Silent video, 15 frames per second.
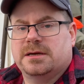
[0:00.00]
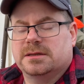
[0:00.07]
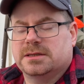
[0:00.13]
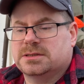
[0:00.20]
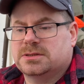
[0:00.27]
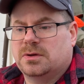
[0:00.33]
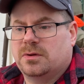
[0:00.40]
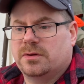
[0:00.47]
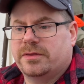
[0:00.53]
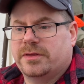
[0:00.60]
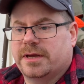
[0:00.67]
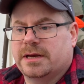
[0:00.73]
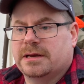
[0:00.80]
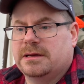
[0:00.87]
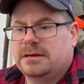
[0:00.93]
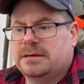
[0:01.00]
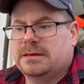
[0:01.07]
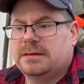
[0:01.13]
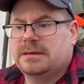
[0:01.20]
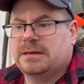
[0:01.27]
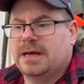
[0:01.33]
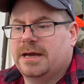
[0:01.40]
on this whole thing.
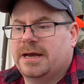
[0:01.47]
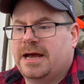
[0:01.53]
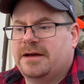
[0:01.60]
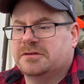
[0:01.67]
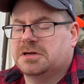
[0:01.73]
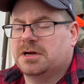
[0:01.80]
I haven't